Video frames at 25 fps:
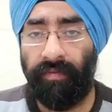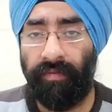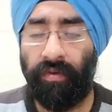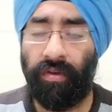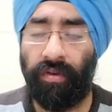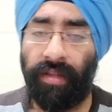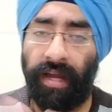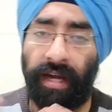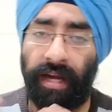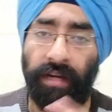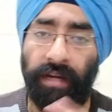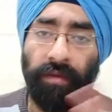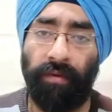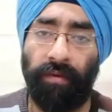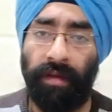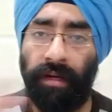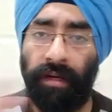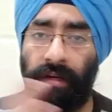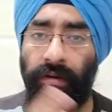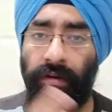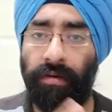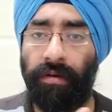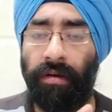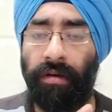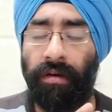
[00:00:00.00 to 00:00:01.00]
For that, you
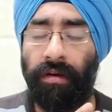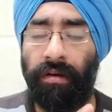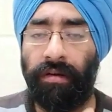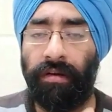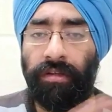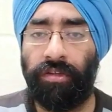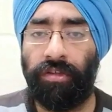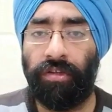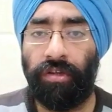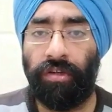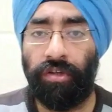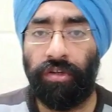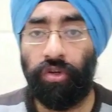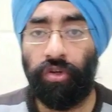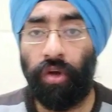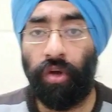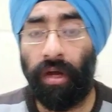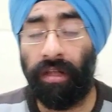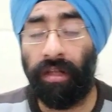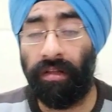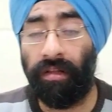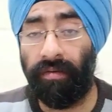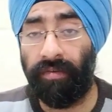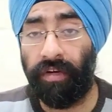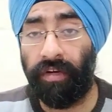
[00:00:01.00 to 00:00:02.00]
can search
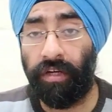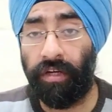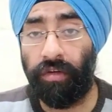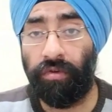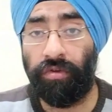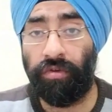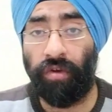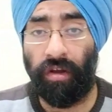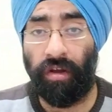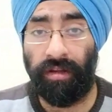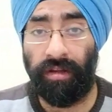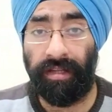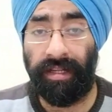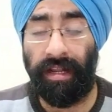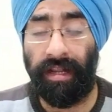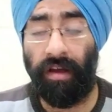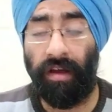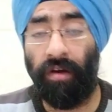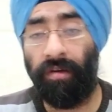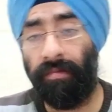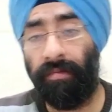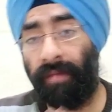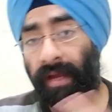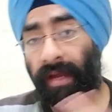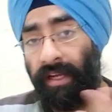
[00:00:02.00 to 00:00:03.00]
other videos
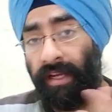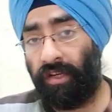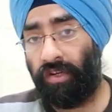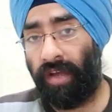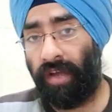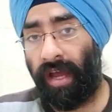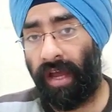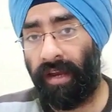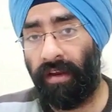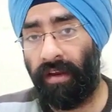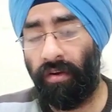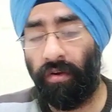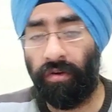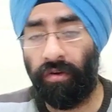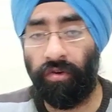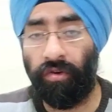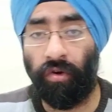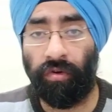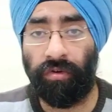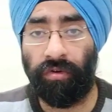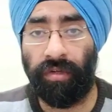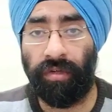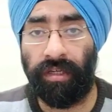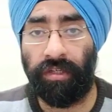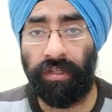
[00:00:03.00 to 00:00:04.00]
on my channel on
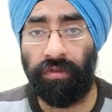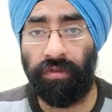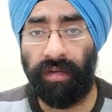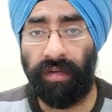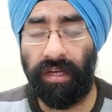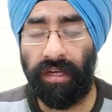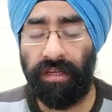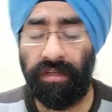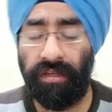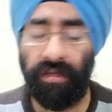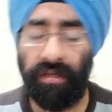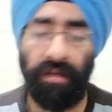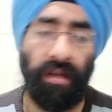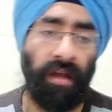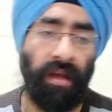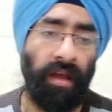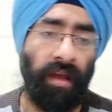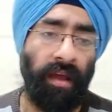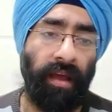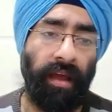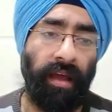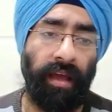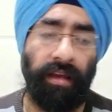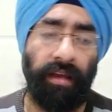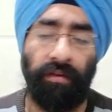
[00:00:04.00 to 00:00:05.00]
Dr. Education
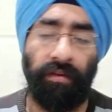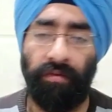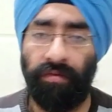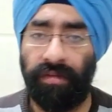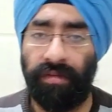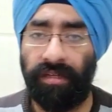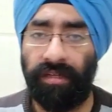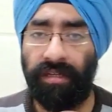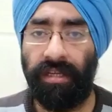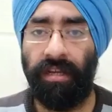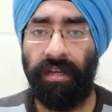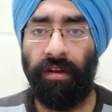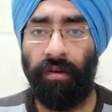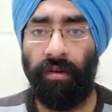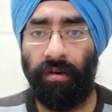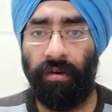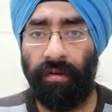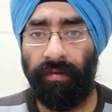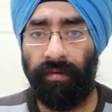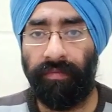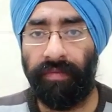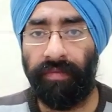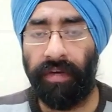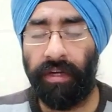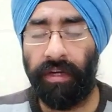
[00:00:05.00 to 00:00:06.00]
and you'll see a lot
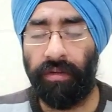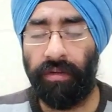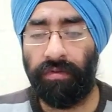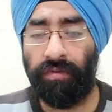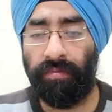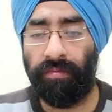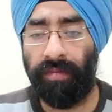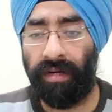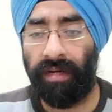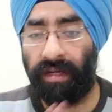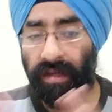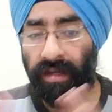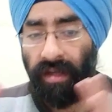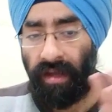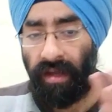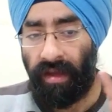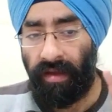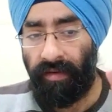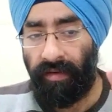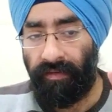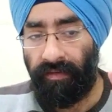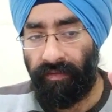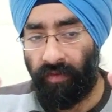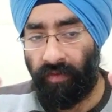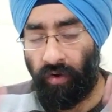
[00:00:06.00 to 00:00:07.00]
of videos. But
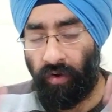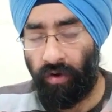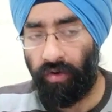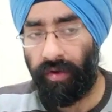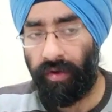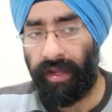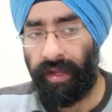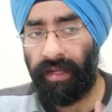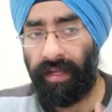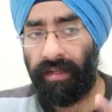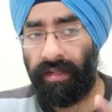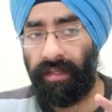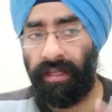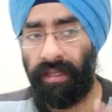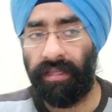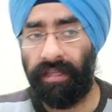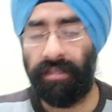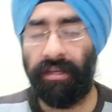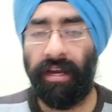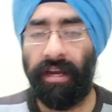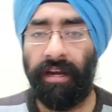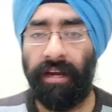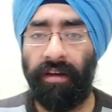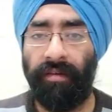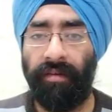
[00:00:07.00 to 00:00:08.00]
following these
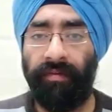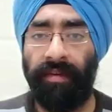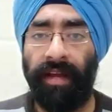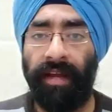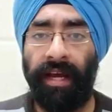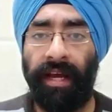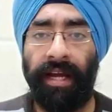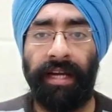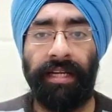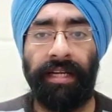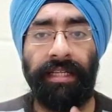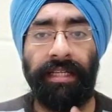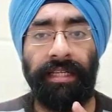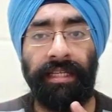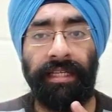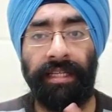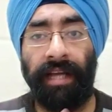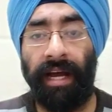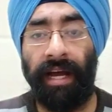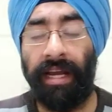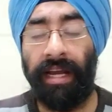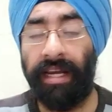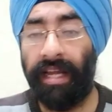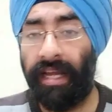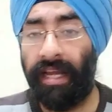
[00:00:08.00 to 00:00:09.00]
kind of diets is
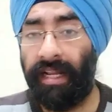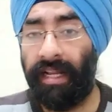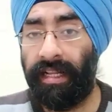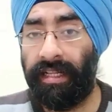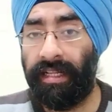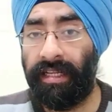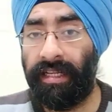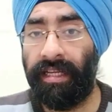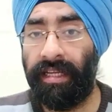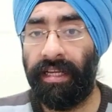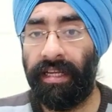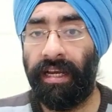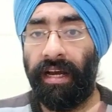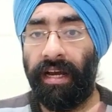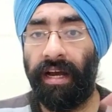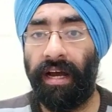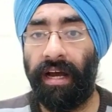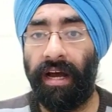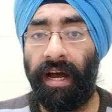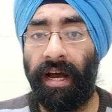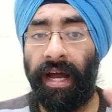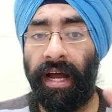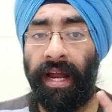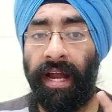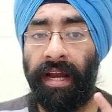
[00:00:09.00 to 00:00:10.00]
unhealthy
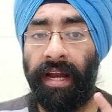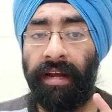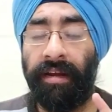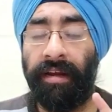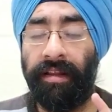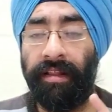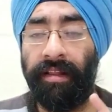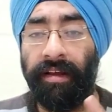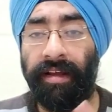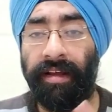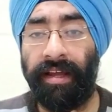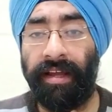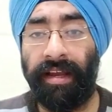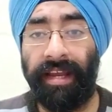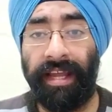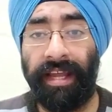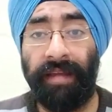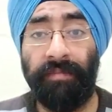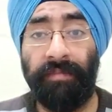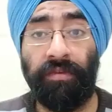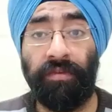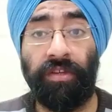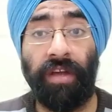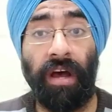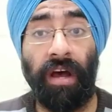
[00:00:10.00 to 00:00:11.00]
and the
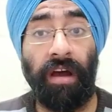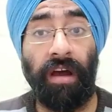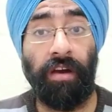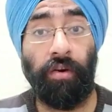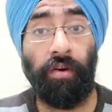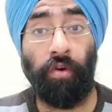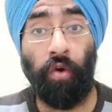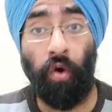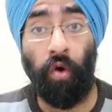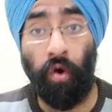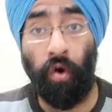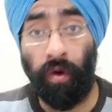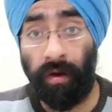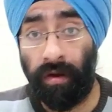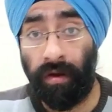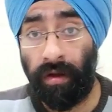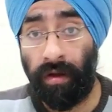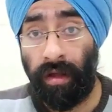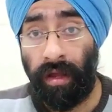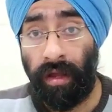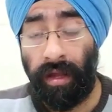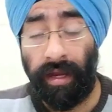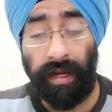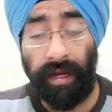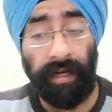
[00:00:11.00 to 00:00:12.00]
claims are wrong.
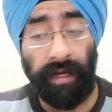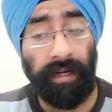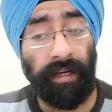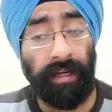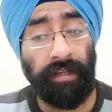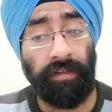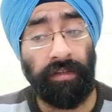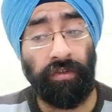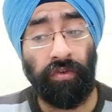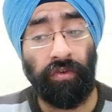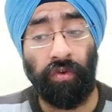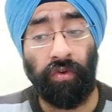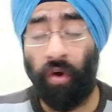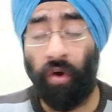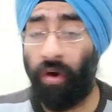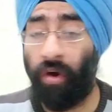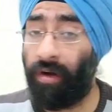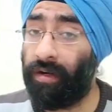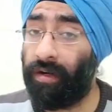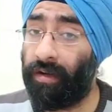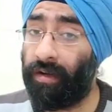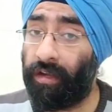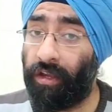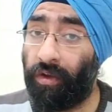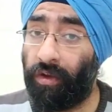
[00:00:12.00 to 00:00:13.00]
It does
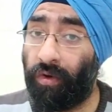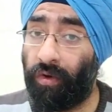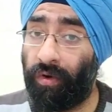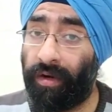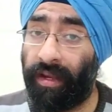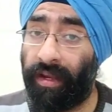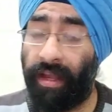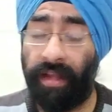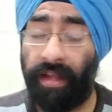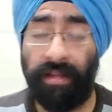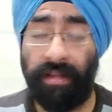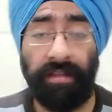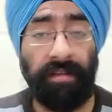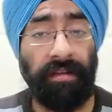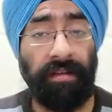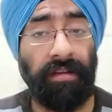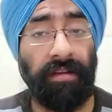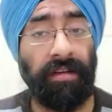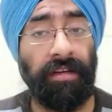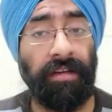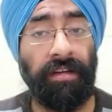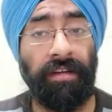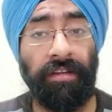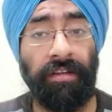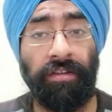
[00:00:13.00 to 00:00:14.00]
not cure cancer.
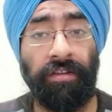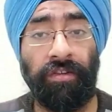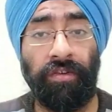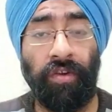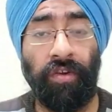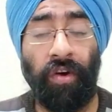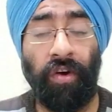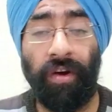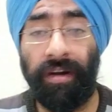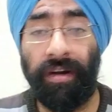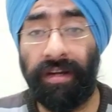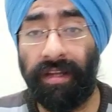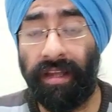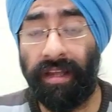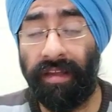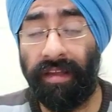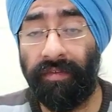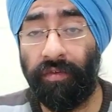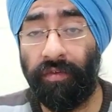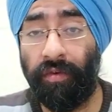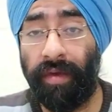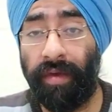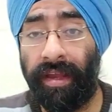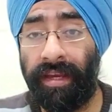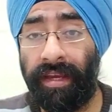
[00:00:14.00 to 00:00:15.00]
It does not give
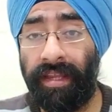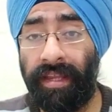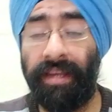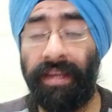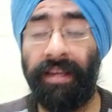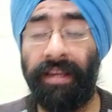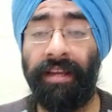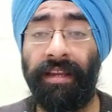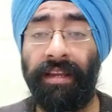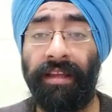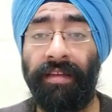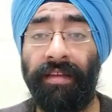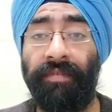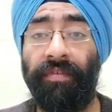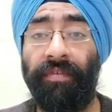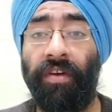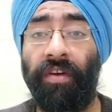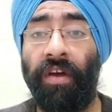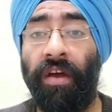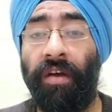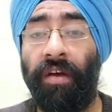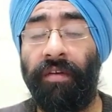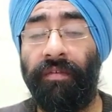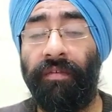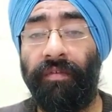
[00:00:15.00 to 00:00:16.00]
you any relief
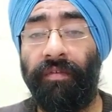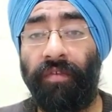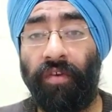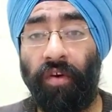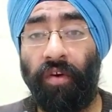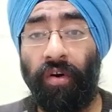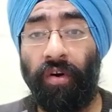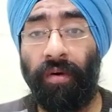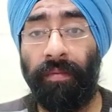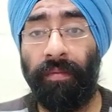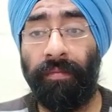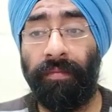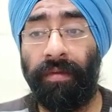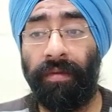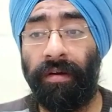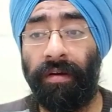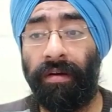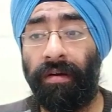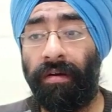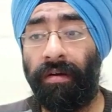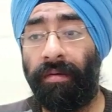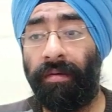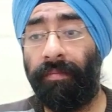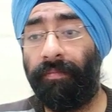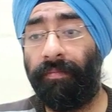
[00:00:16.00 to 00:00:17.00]

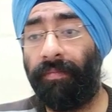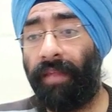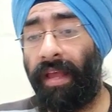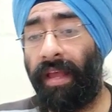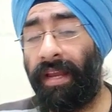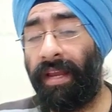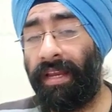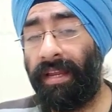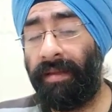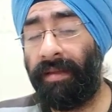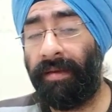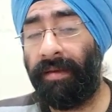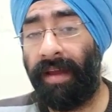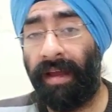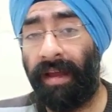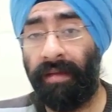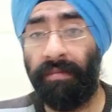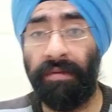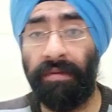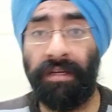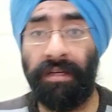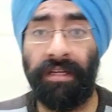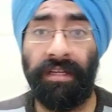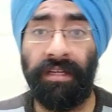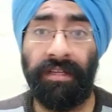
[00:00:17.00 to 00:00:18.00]
from any
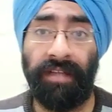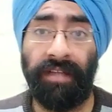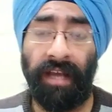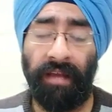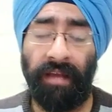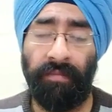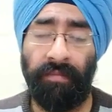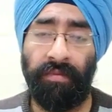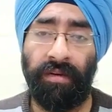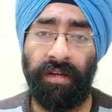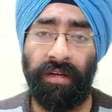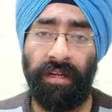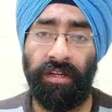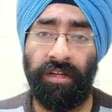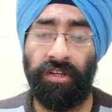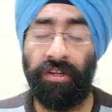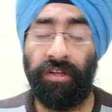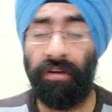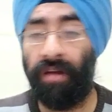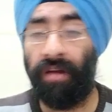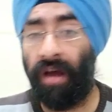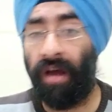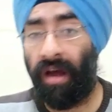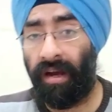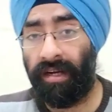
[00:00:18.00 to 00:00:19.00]
diabetes,
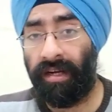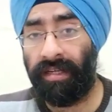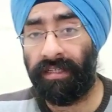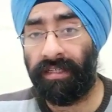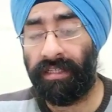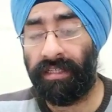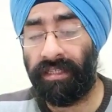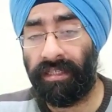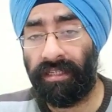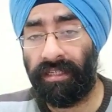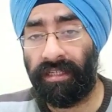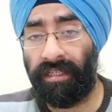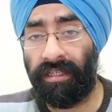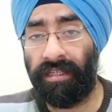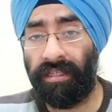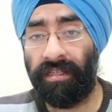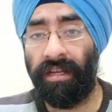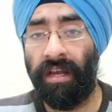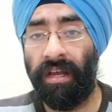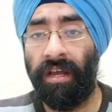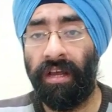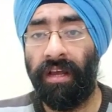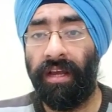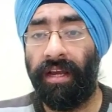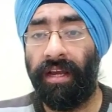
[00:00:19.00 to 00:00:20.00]
hypertension, heart
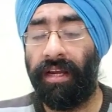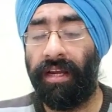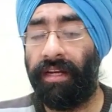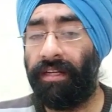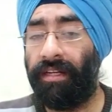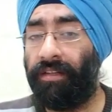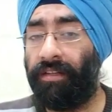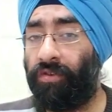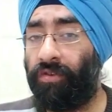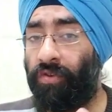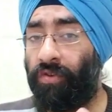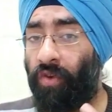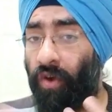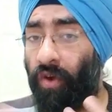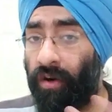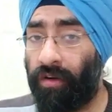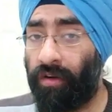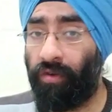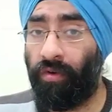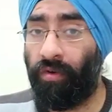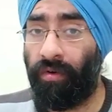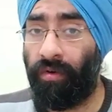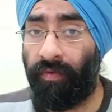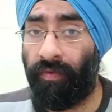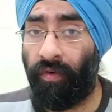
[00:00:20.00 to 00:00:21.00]
diseases. It is
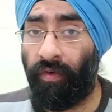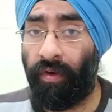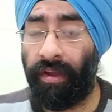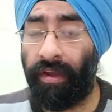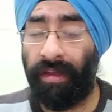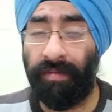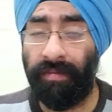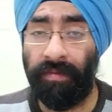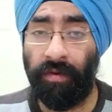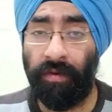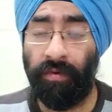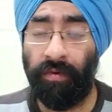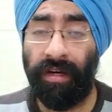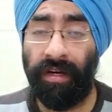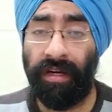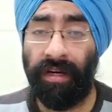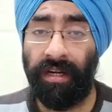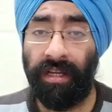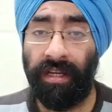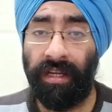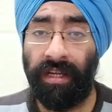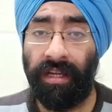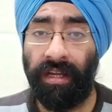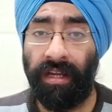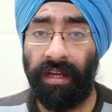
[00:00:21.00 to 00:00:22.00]
not good for
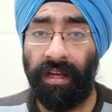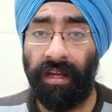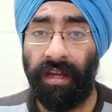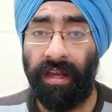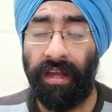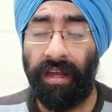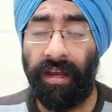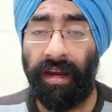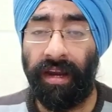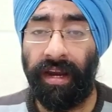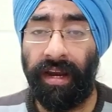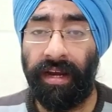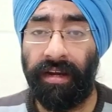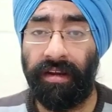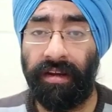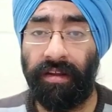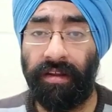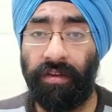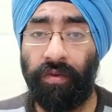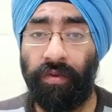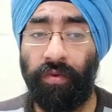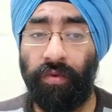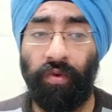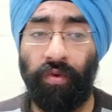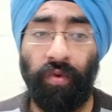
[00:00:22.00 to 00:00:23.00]
immunity, right?
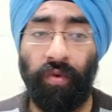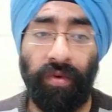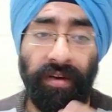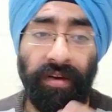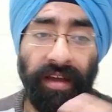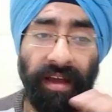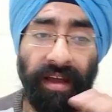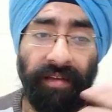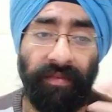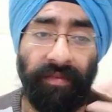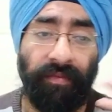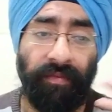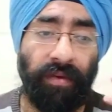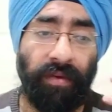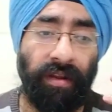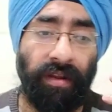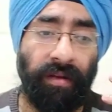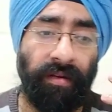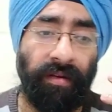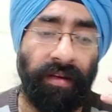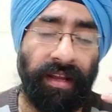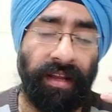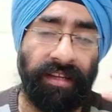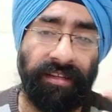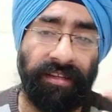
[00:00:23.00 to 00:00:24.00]
You don't have
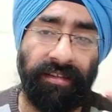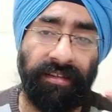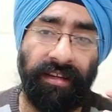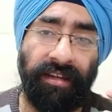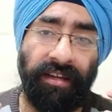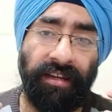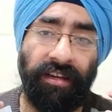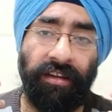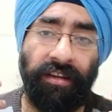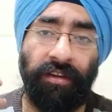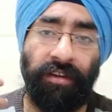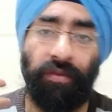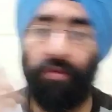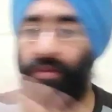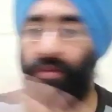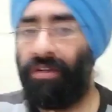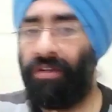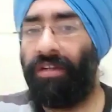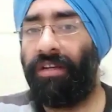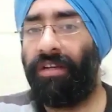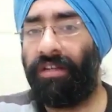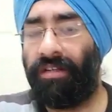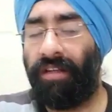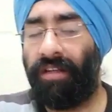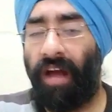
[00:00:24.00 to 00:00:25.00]
the necessary
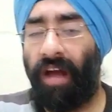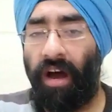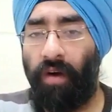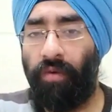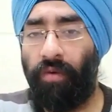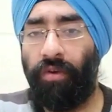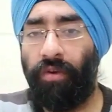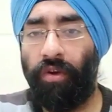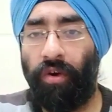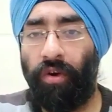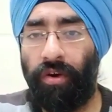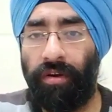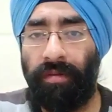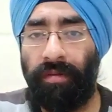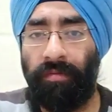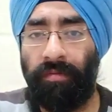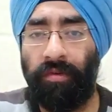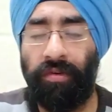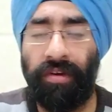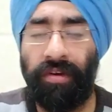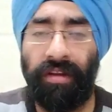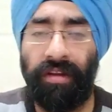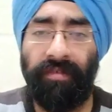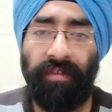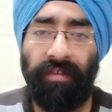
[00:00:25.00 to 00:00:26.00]
nutrients. How your
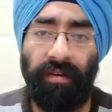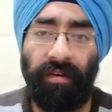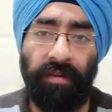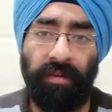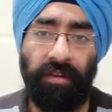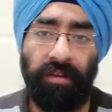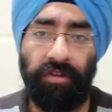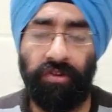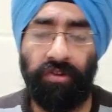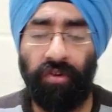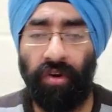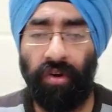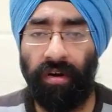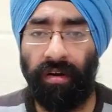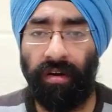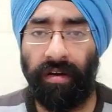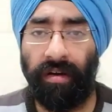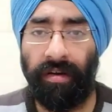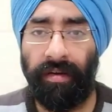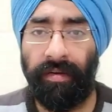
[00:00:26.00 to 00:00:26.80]
immunity will be strong?